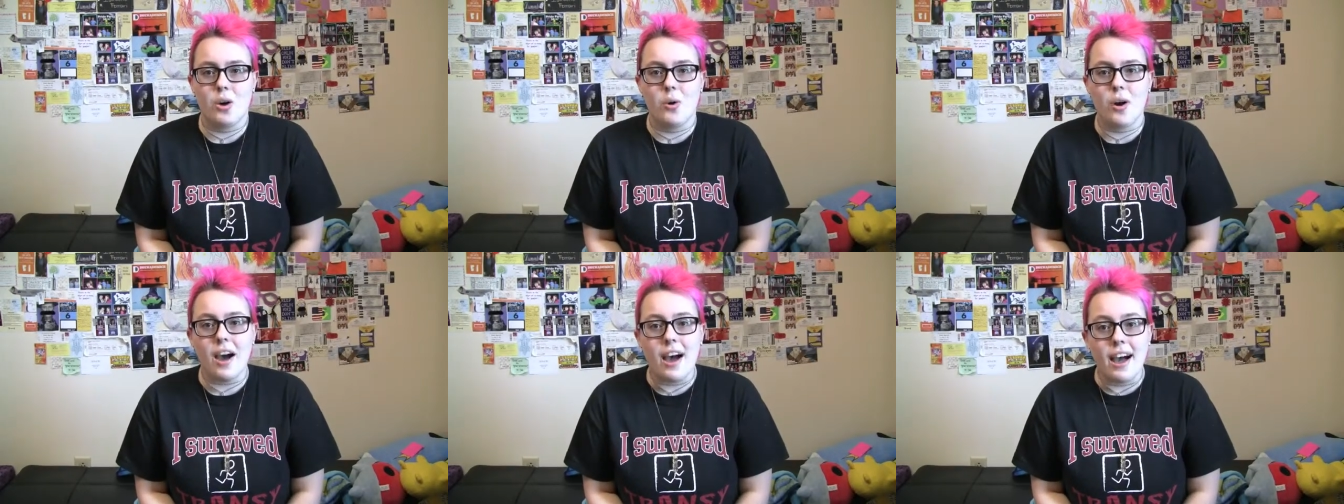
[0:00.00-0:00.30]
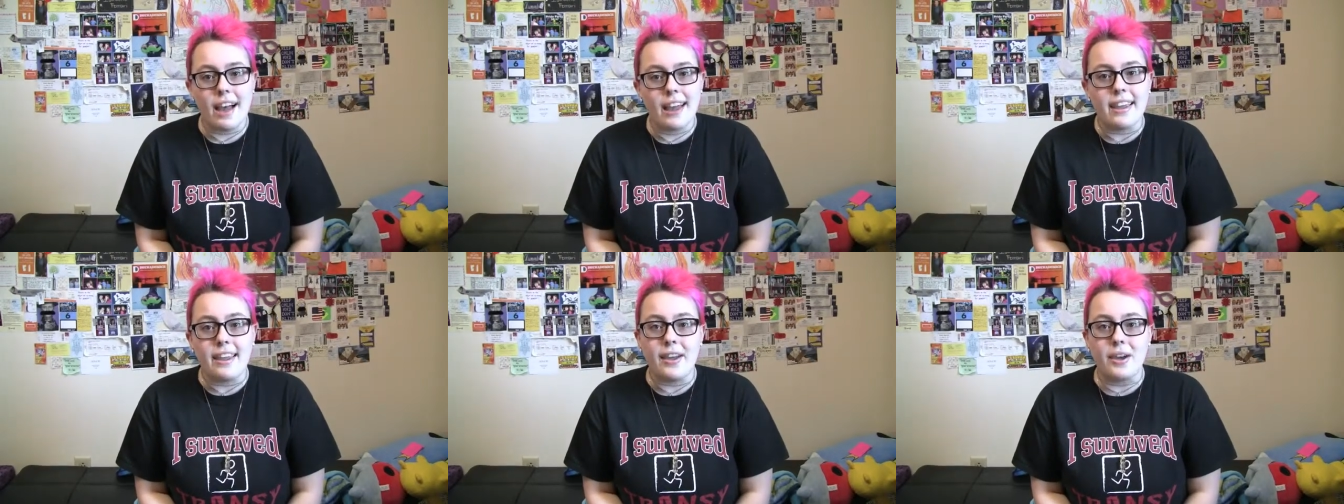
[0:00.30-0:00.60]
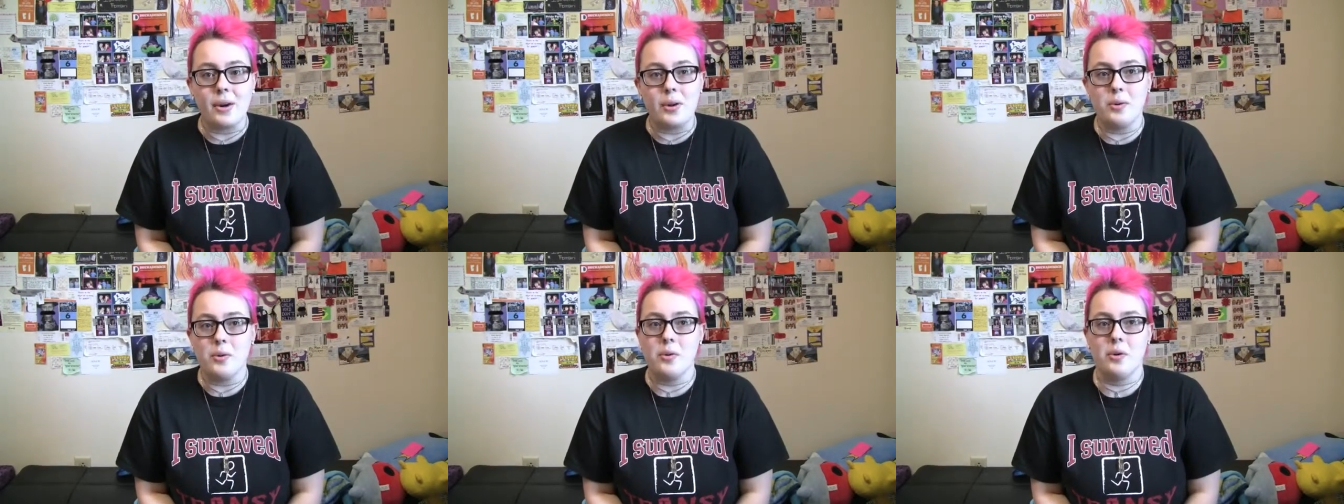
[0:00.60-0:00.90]

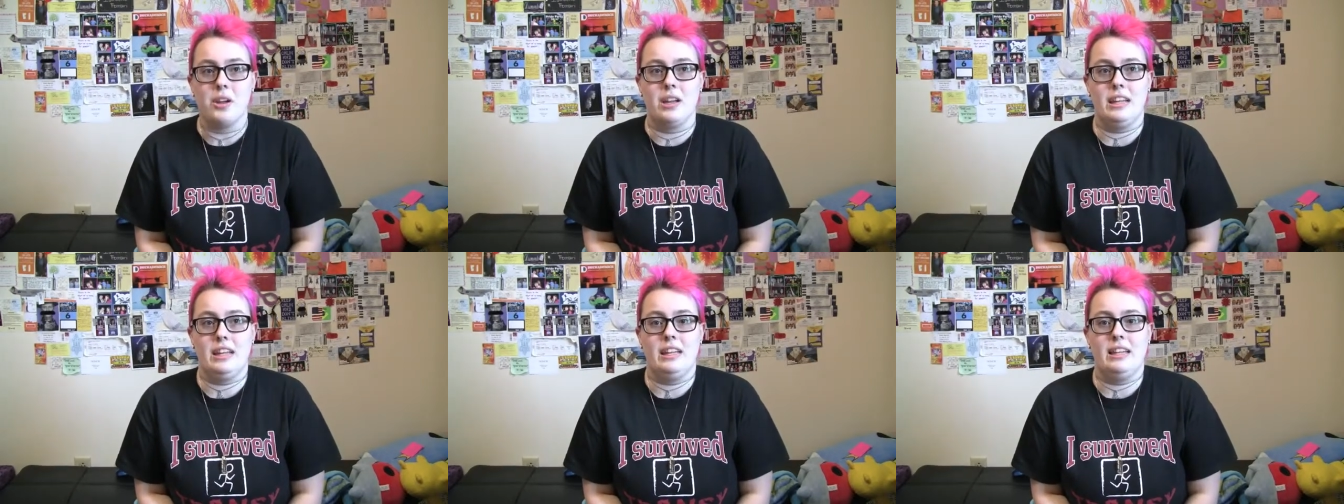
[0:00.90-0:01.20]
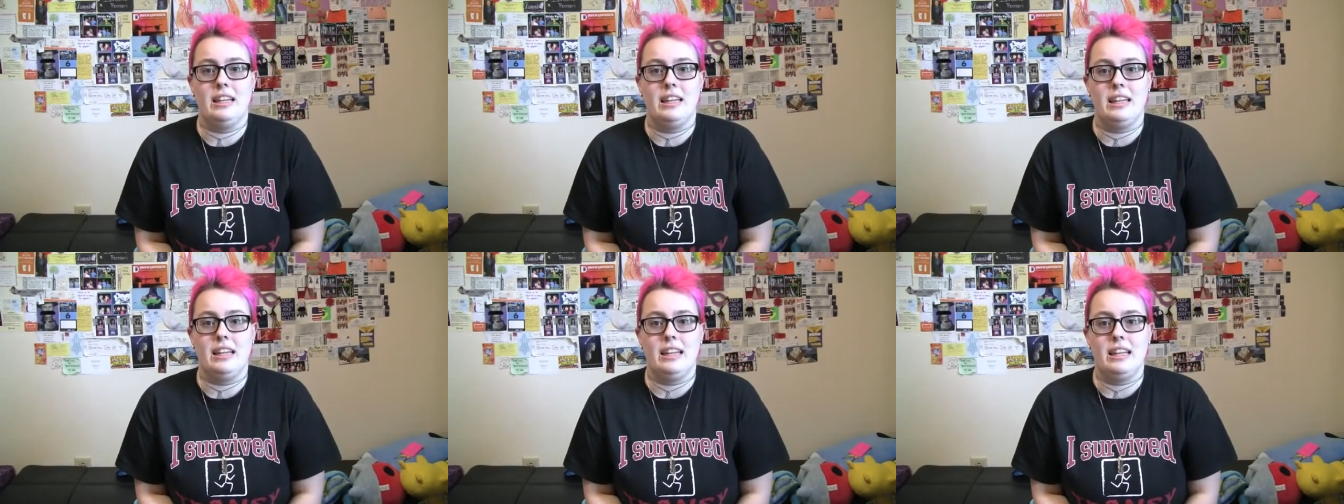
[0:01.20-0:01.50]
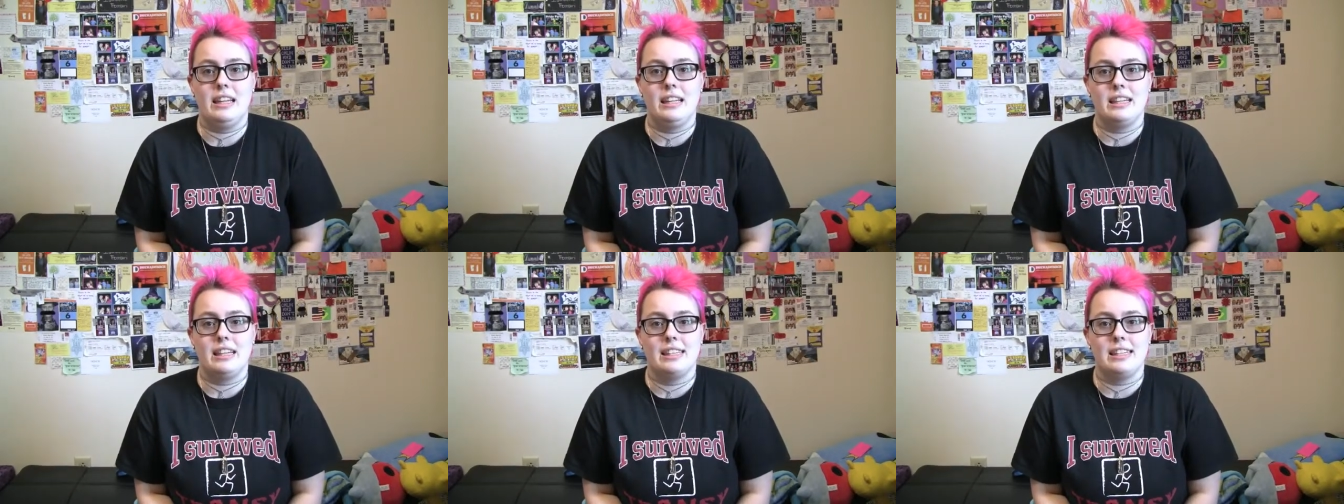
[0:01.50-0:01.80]
Ohio
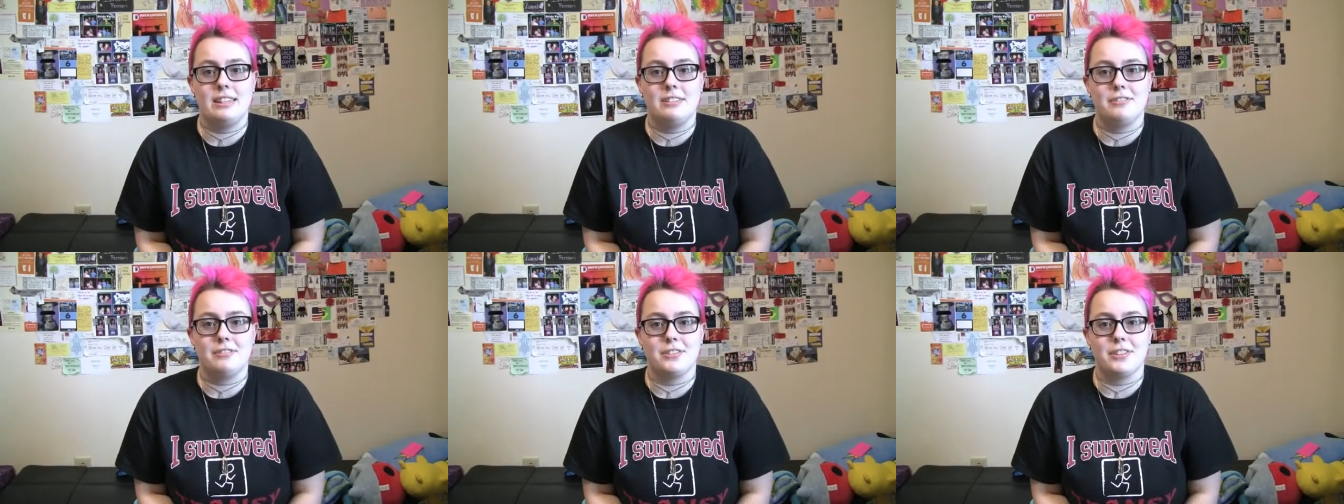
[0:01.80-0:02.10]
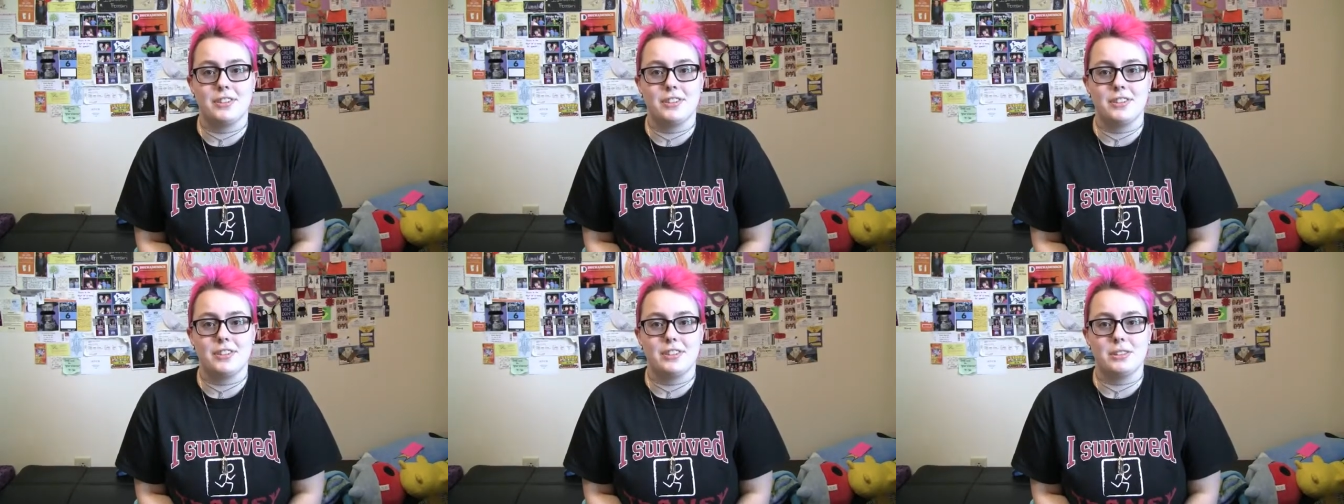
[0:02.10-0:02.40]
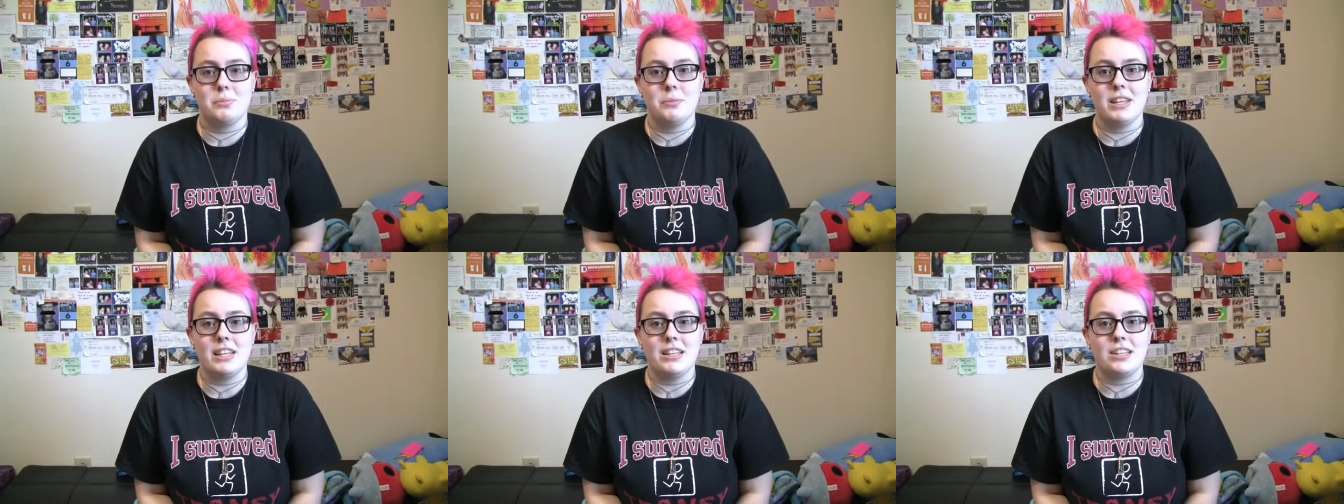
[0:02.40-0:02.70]
for
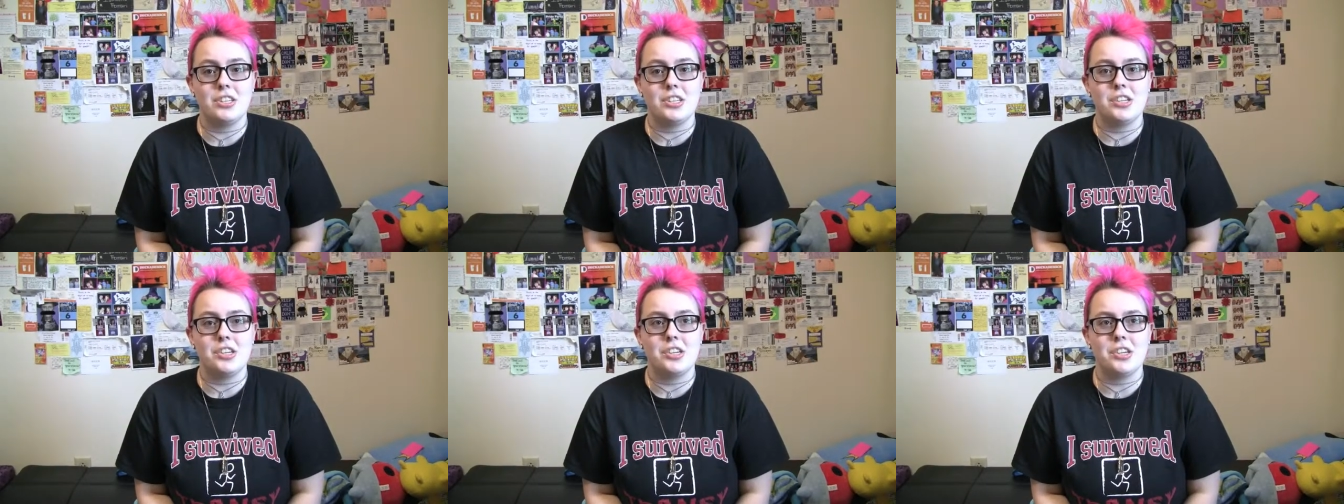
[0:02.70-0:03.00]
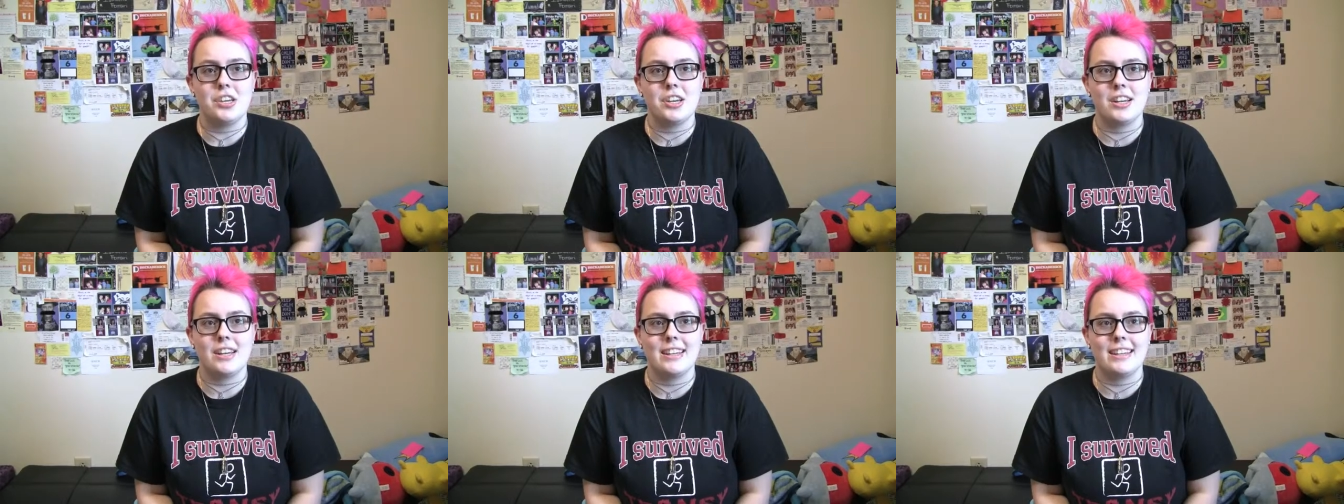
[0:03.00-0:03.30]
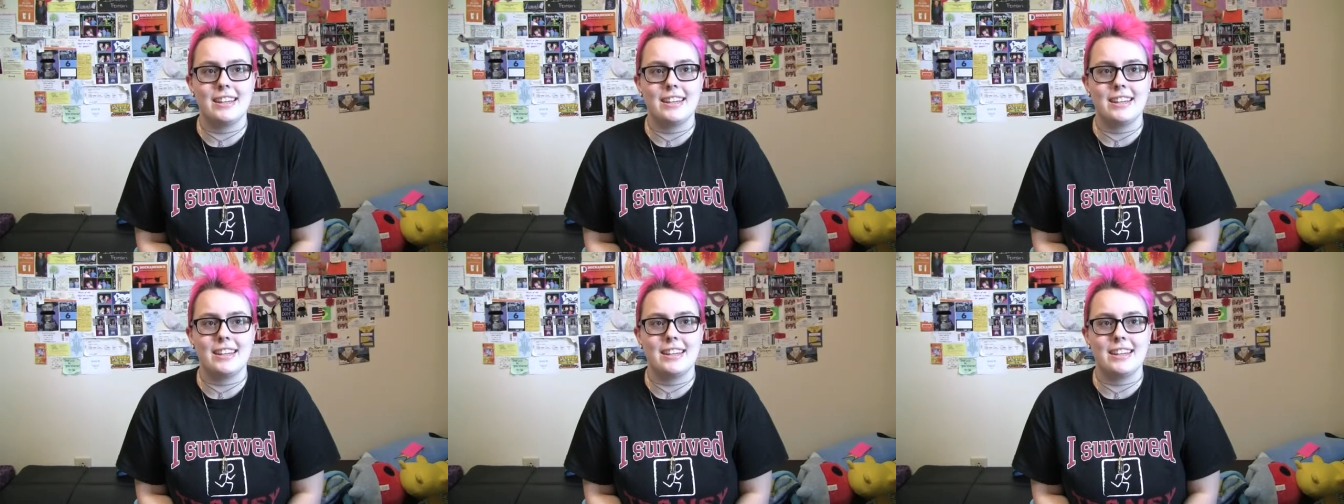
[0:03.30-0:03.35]
speech.